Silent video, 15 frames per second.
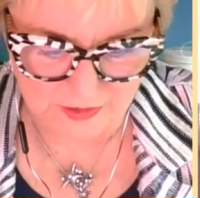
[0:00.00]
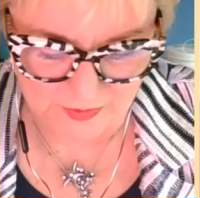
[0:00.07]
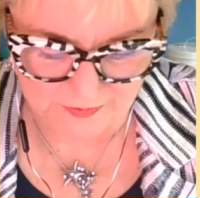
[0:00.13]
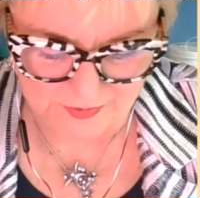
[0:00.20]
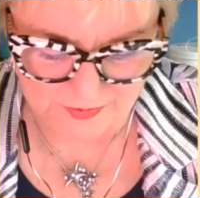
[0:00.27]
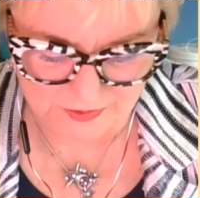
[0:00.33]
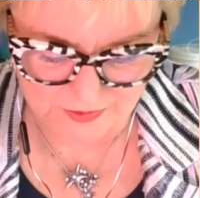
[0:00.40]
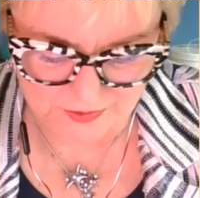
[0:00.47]

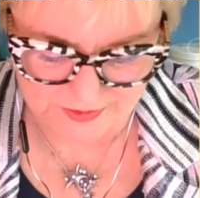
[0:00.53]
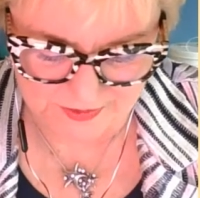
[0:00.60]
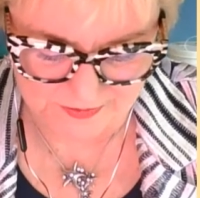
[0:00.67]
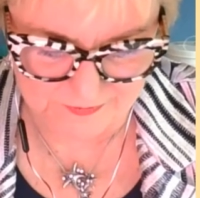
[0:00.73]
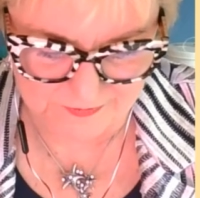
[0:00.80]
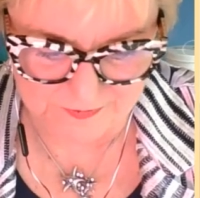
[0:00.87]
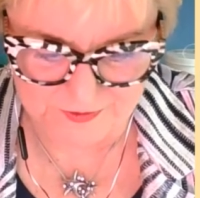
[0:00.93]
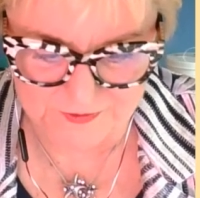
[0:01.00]

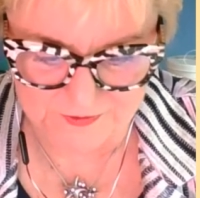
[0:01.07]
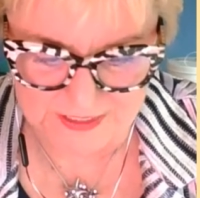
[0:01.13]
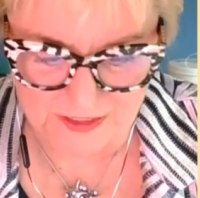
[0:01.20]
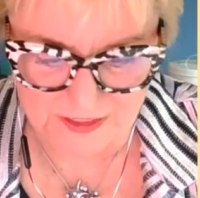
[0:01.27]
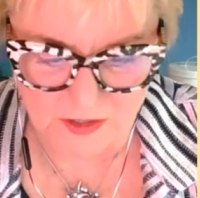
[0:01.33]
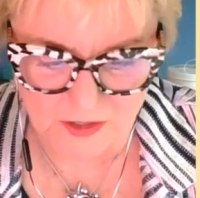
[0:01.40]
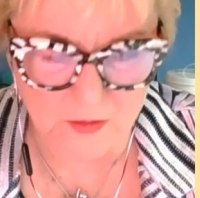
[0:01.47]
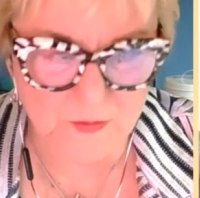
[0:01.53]
1,215
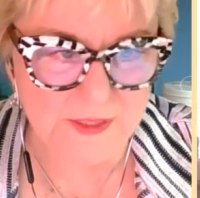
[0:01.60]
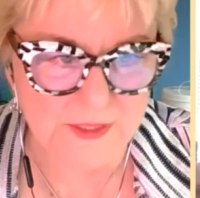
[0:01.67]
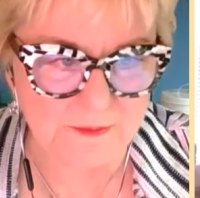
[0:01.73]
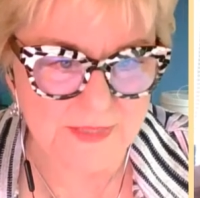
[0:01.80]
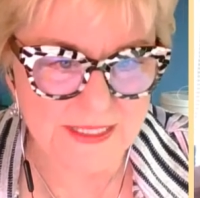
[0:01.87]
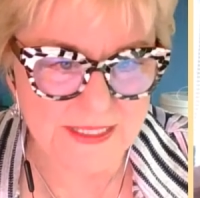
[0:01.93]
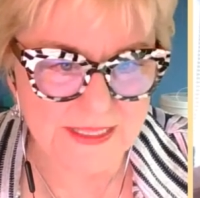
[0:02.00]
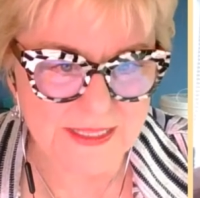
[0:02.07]
homes a
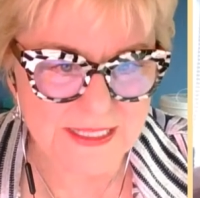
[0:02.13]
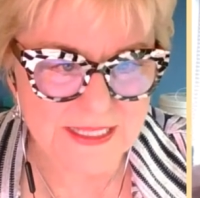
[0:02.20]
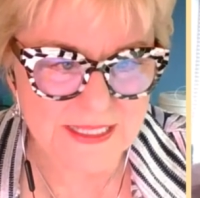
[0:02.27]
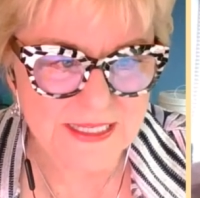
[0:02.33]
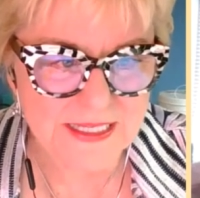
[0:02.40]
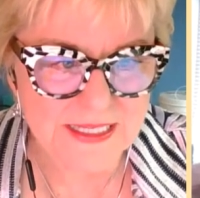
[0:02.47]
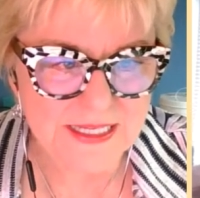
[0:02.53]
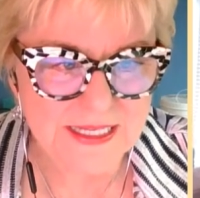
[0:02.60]
month?
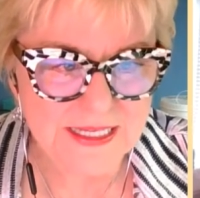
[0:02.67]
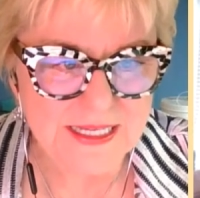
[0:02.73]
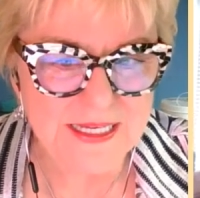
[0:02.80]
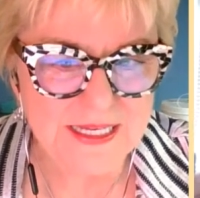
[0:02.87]
Yeah.